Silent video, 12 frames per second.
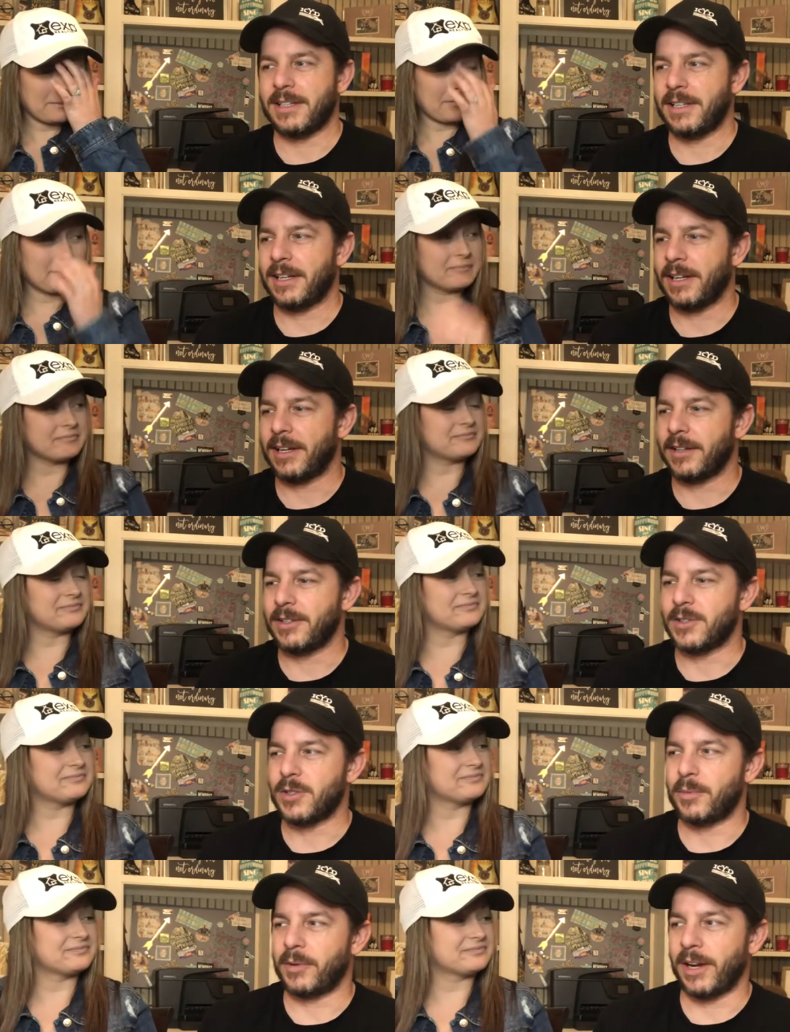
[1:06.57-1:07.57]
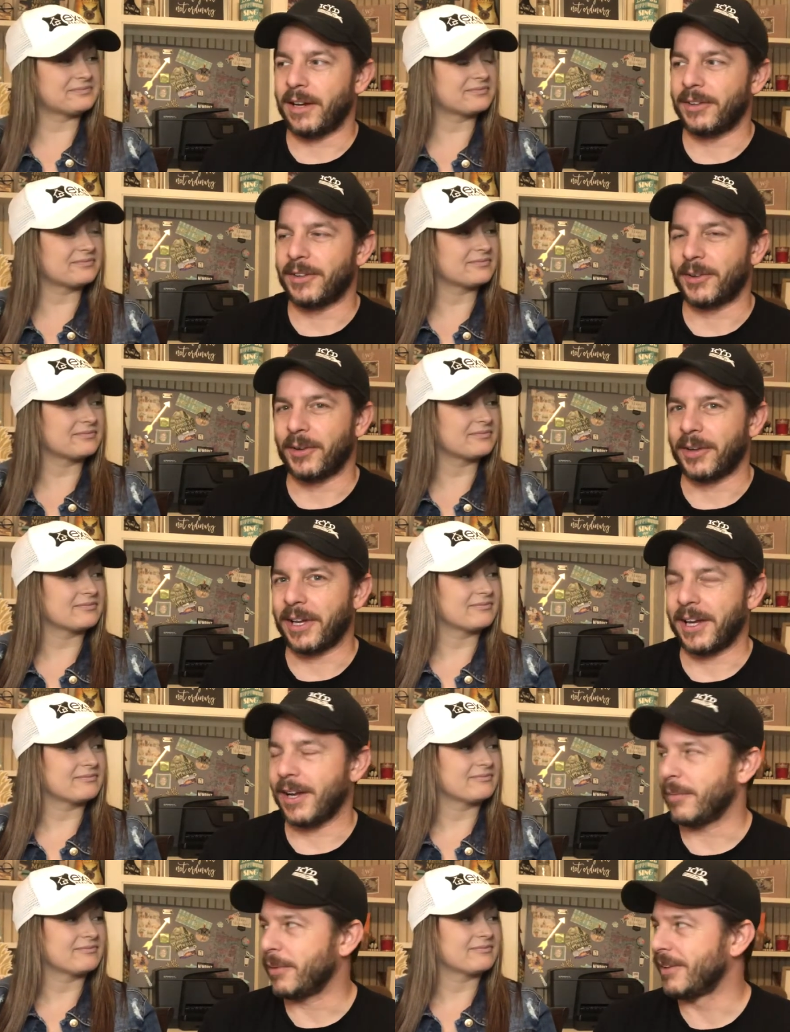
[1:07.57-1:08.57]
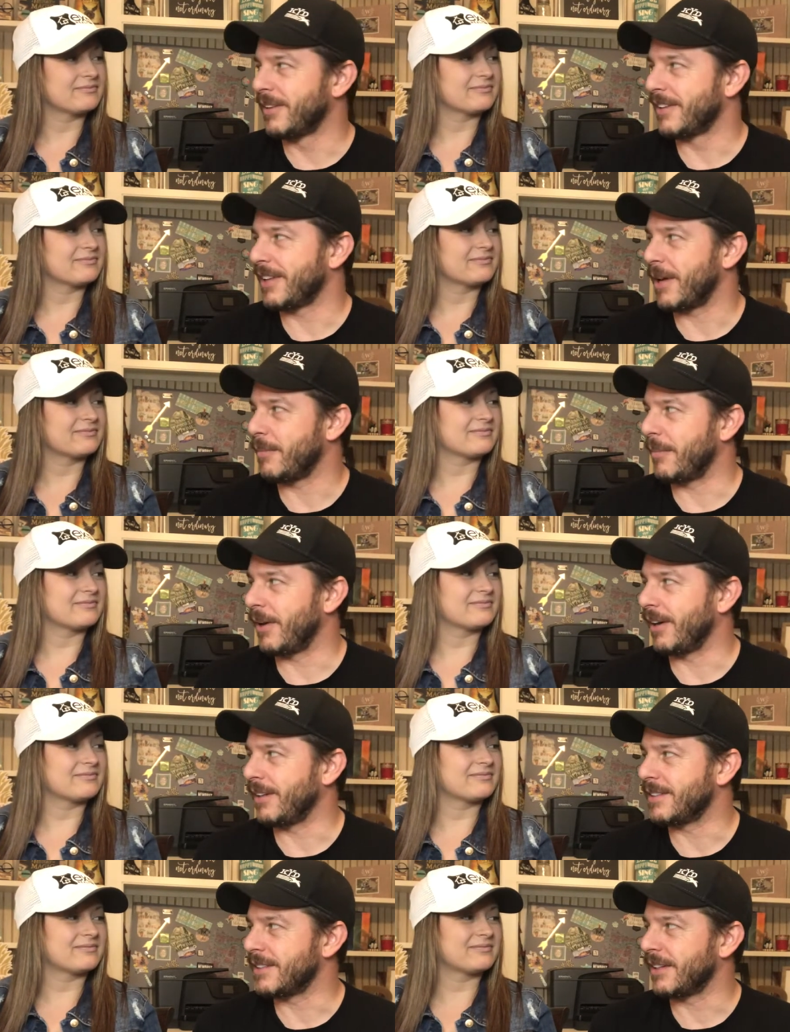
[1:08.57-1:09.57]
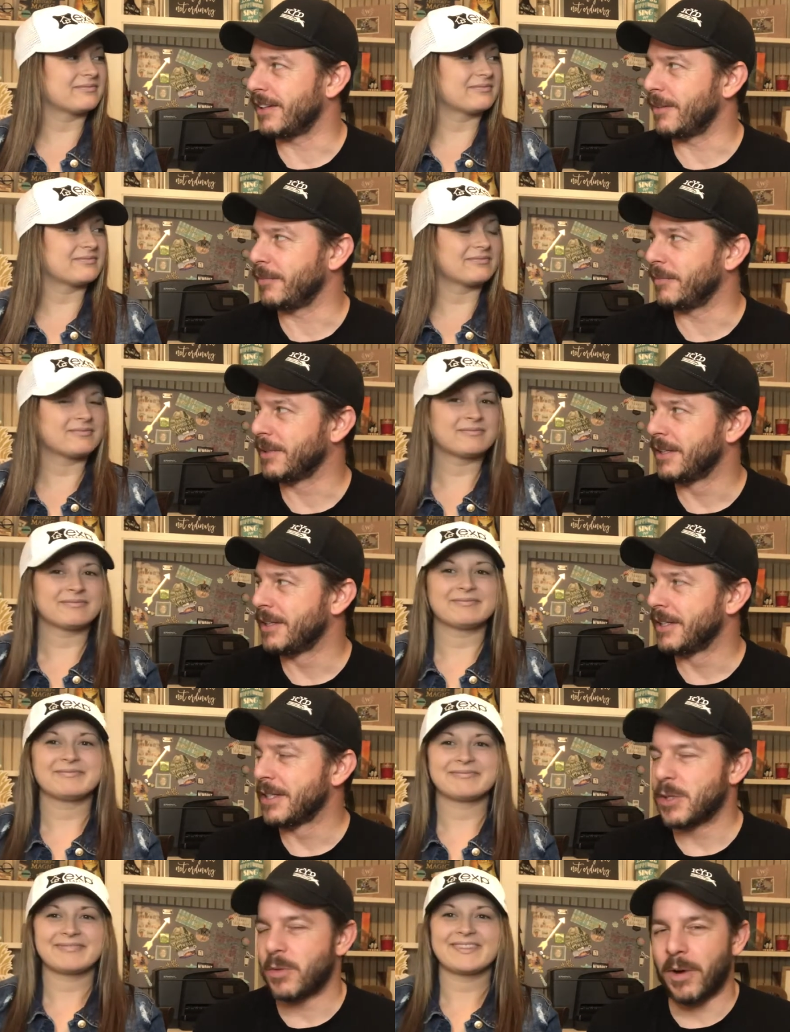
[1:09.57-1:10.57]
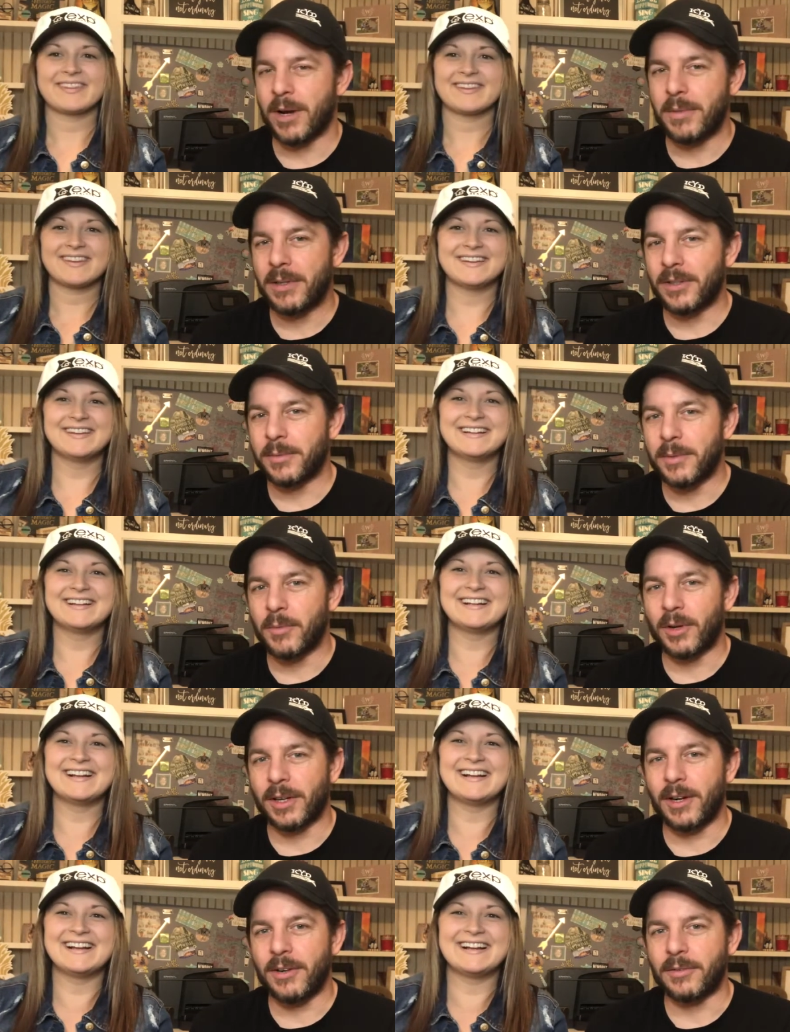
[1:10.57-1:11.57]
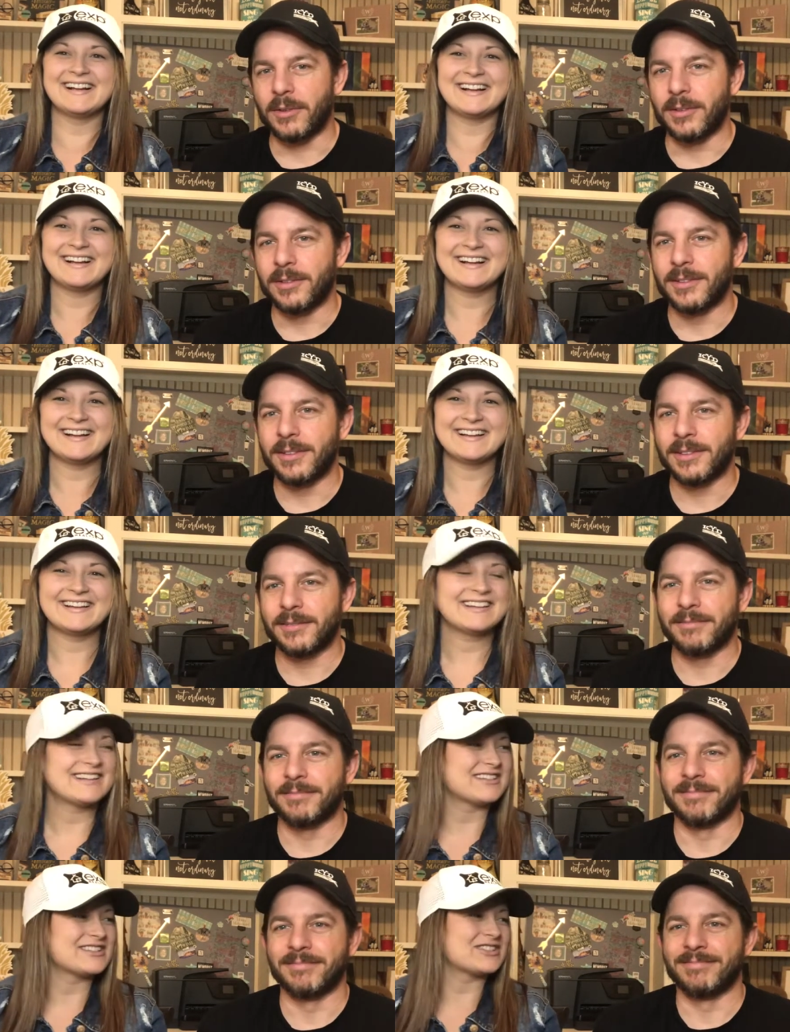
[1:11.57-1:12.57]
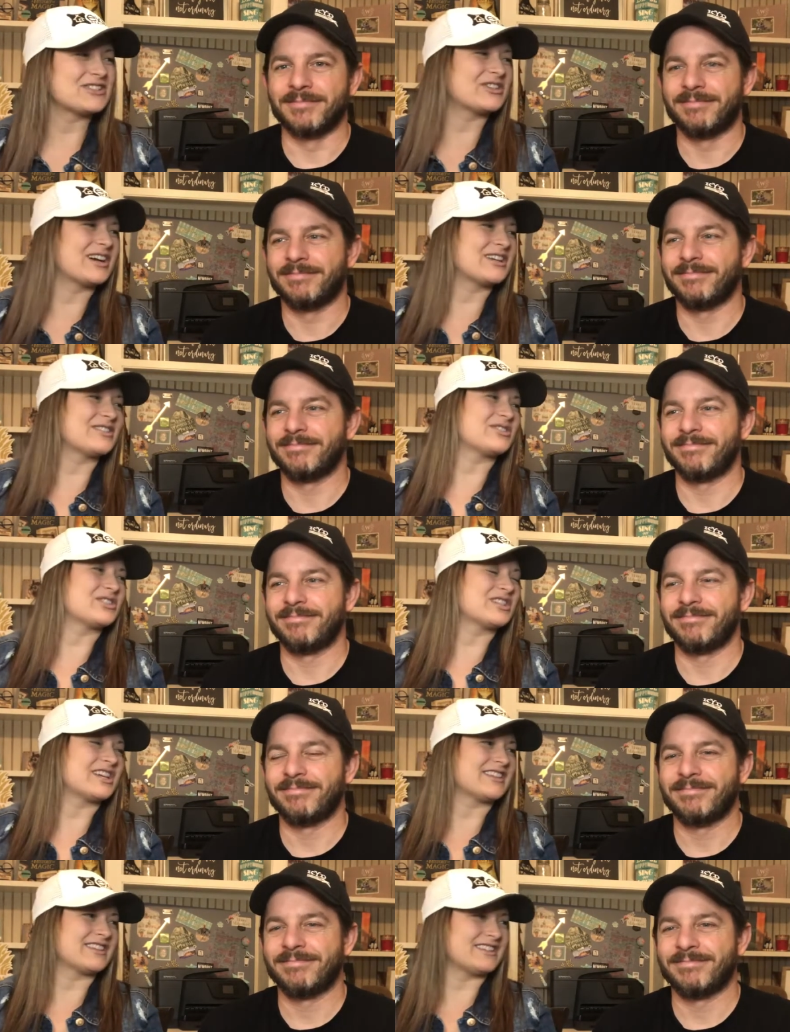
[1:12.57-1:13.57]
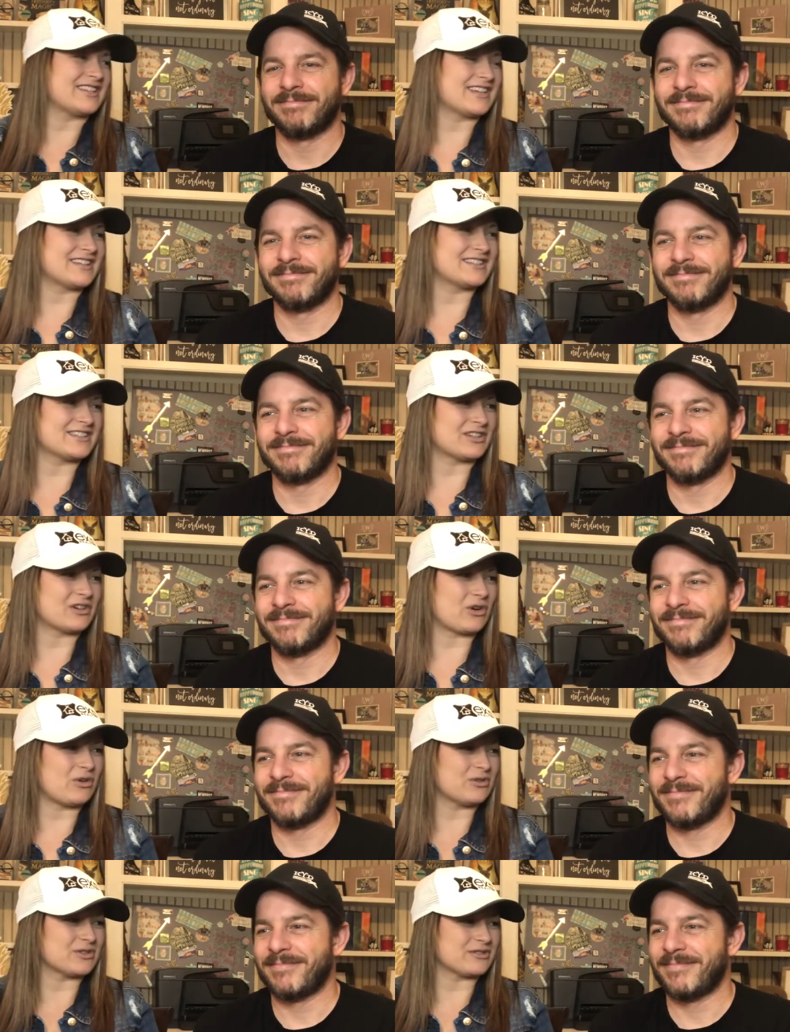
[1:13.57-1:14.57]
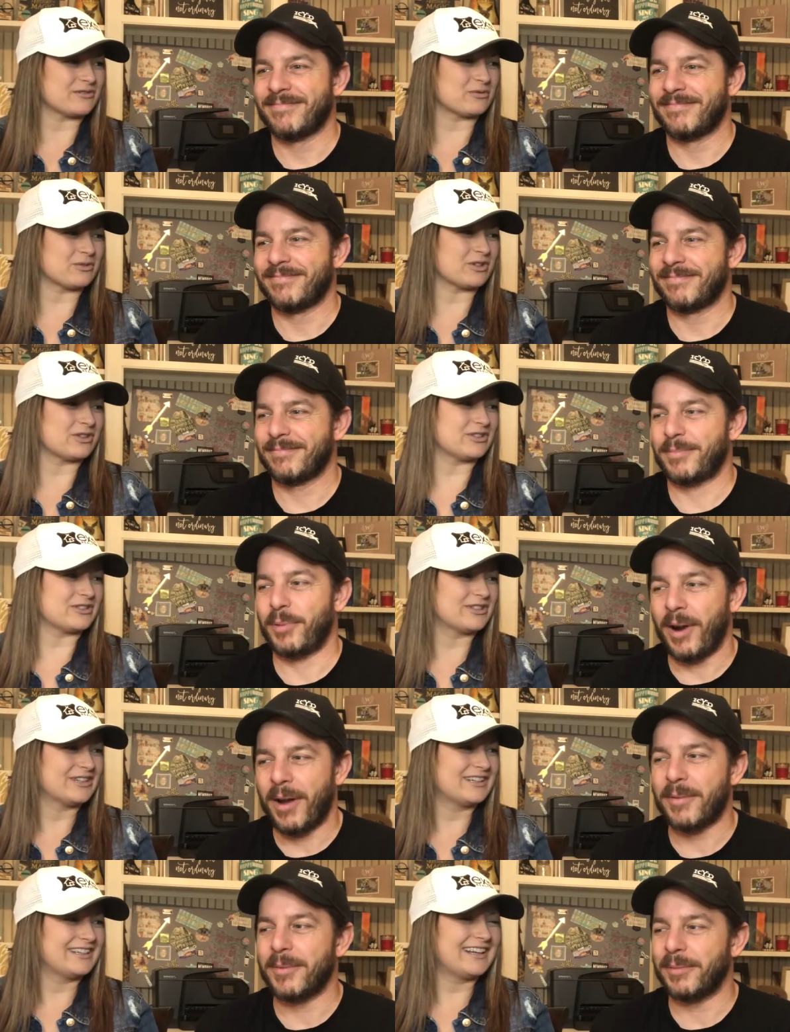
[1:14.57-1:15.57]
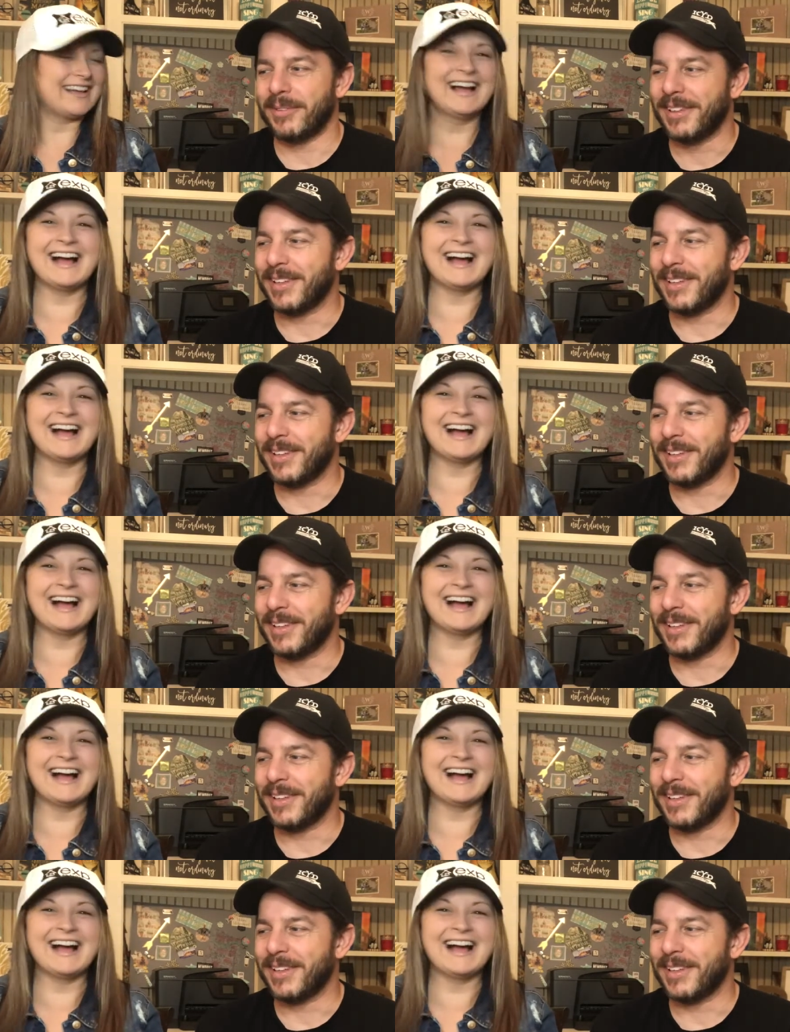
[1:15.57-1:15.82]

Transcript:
Speaker 1: the, uh, the super analytical camp that might, um, want to be a little bit more careful.
Speaker 2: So kind of you're saying the Dans and Nicoles of the world.
Speaker 1: Probably,